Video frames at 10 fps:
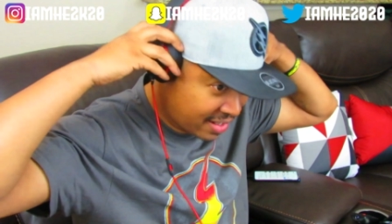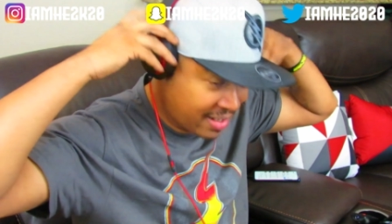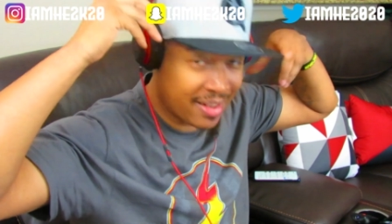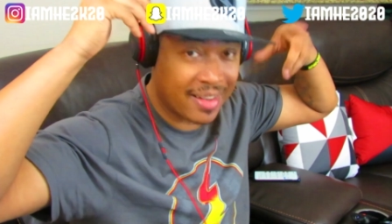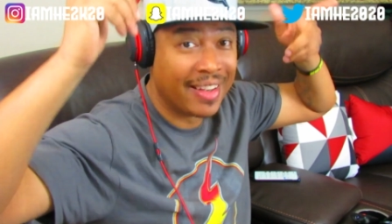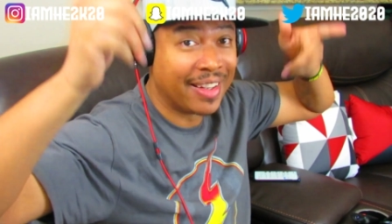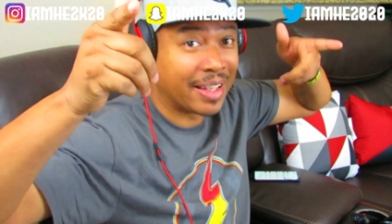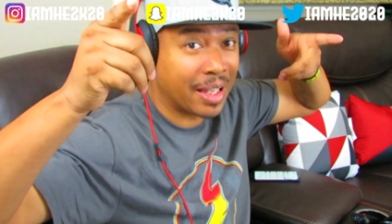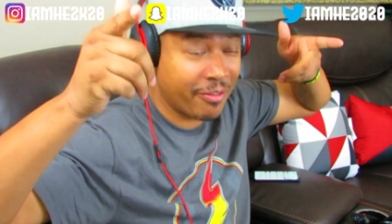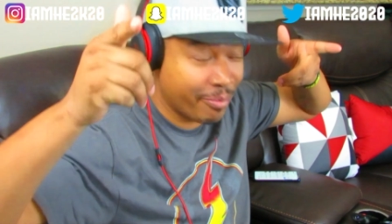here.
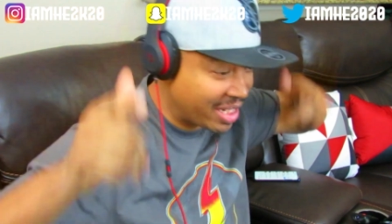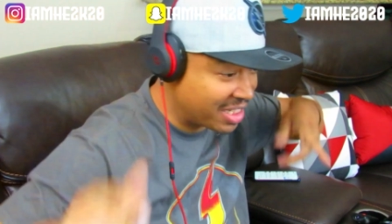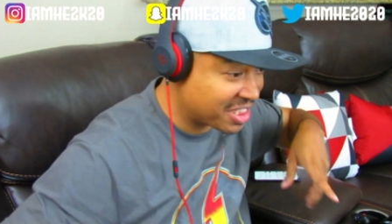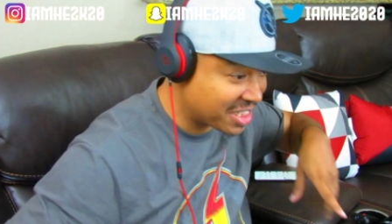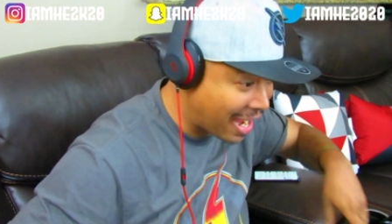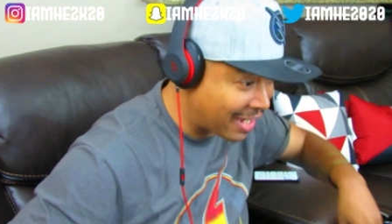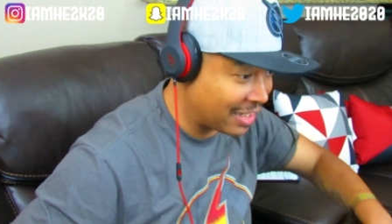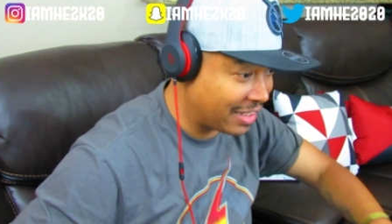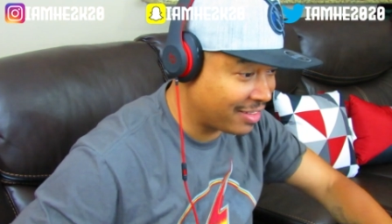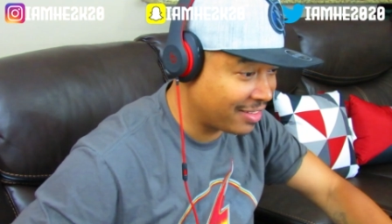GIMME
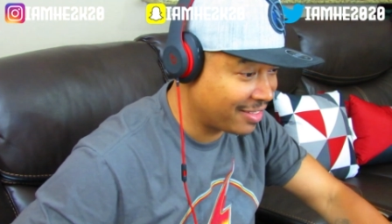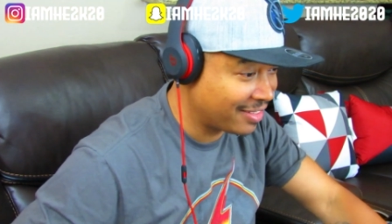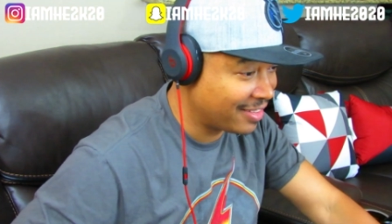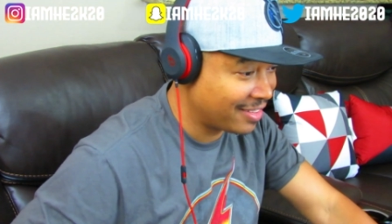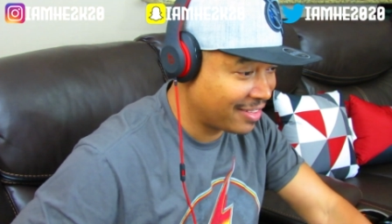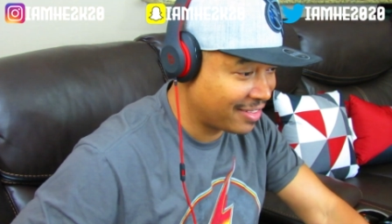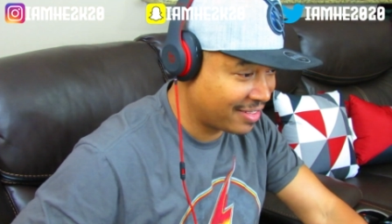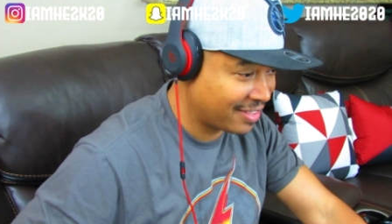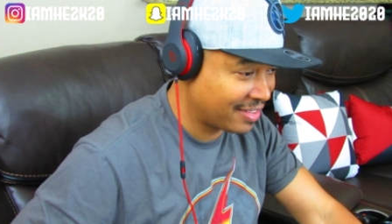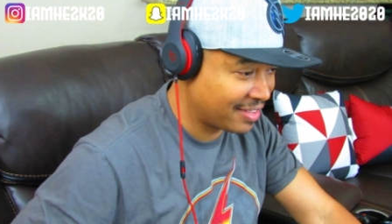Chocolate.
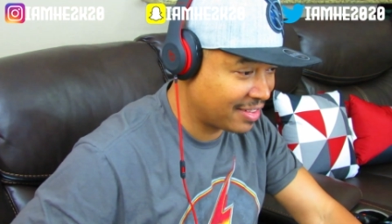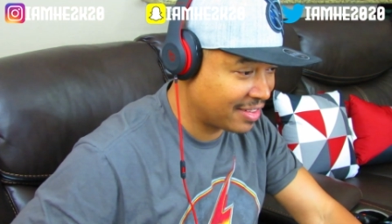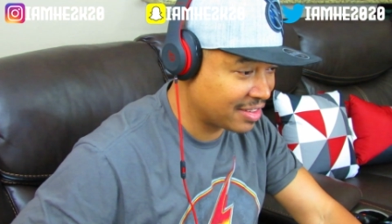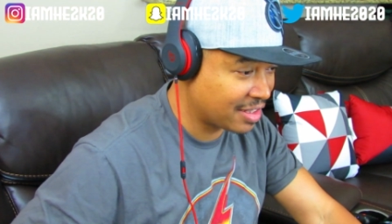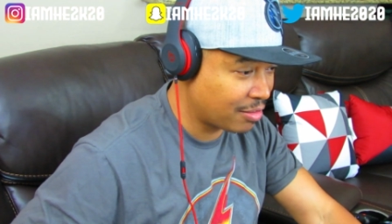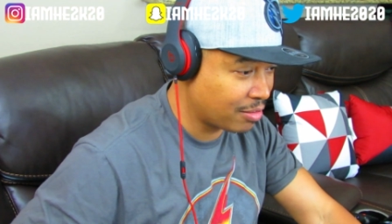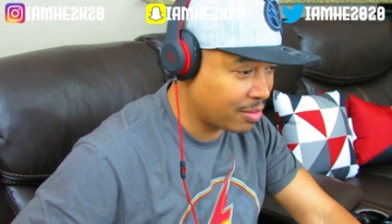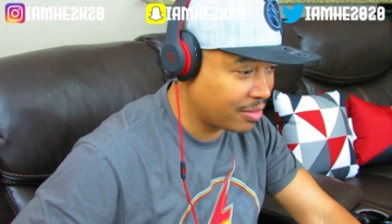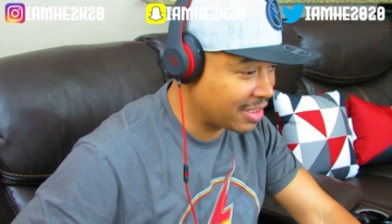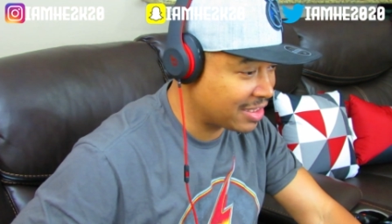Let's go.
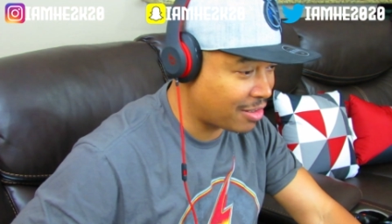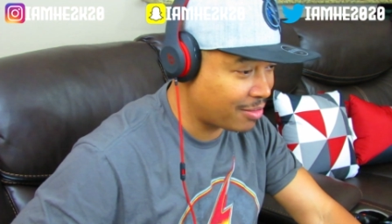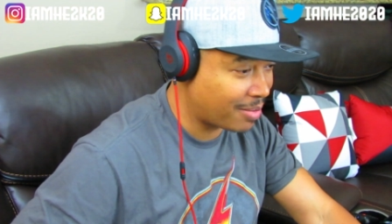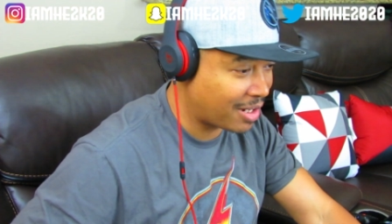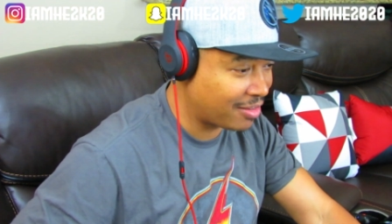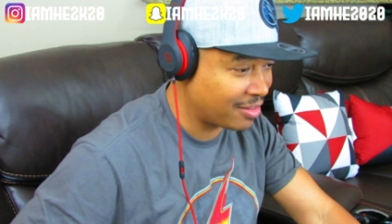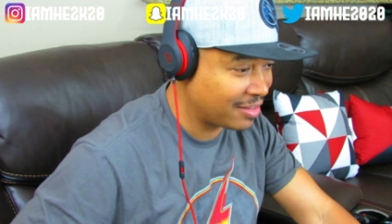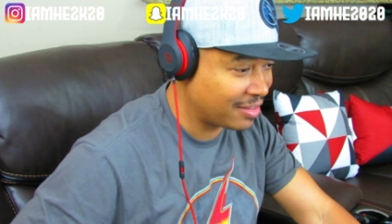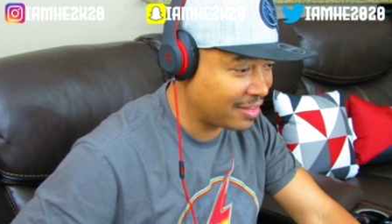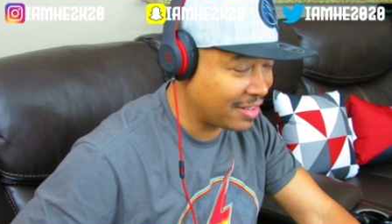What they talking about?
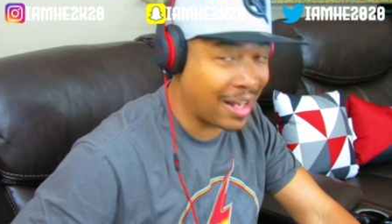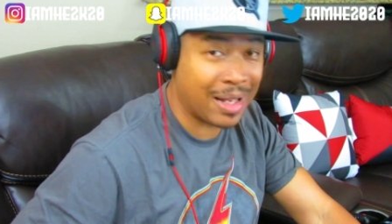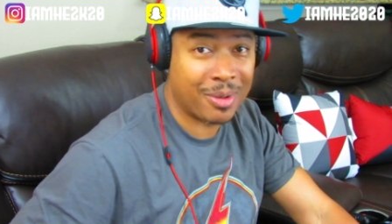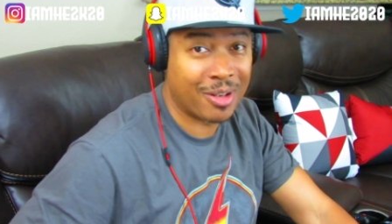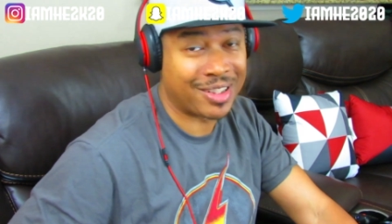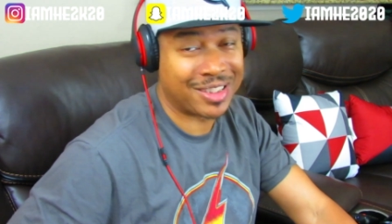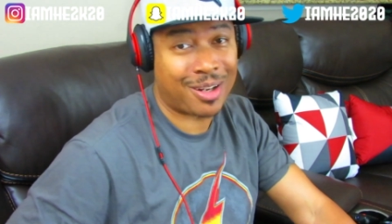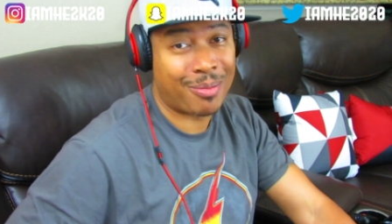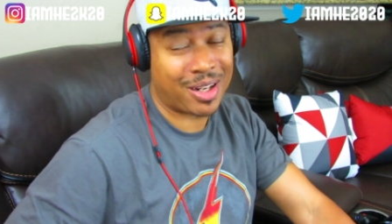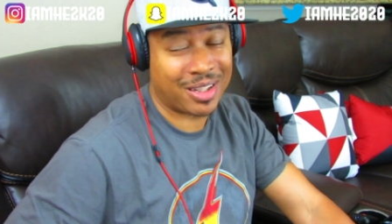Y'all let me know what they
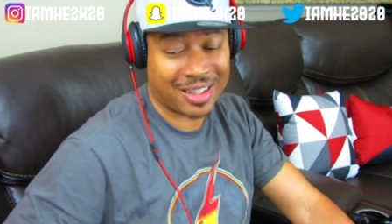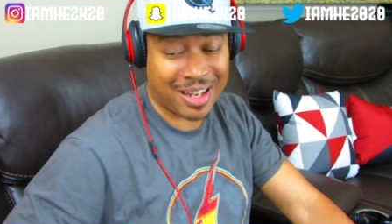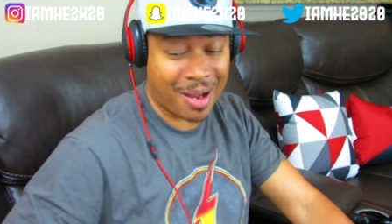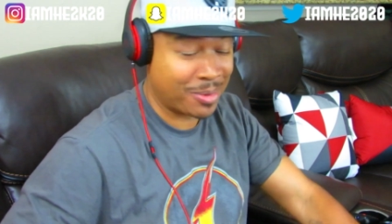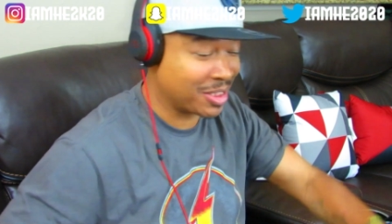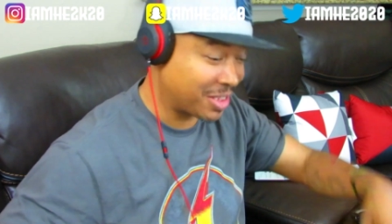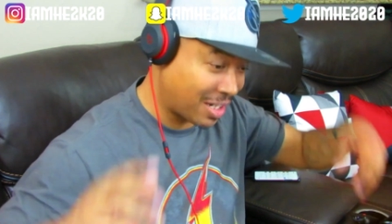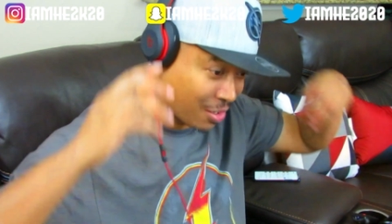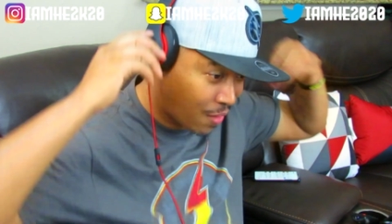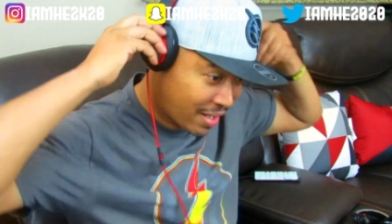talking about in the comments, because
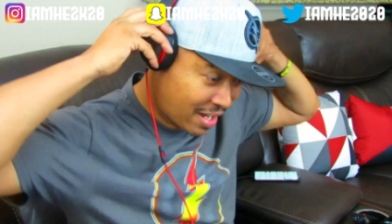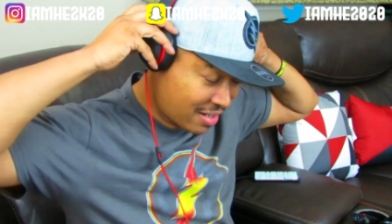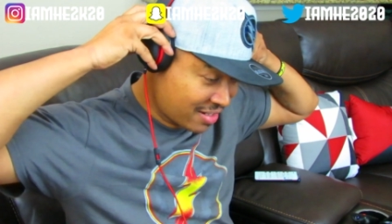y'all know I can't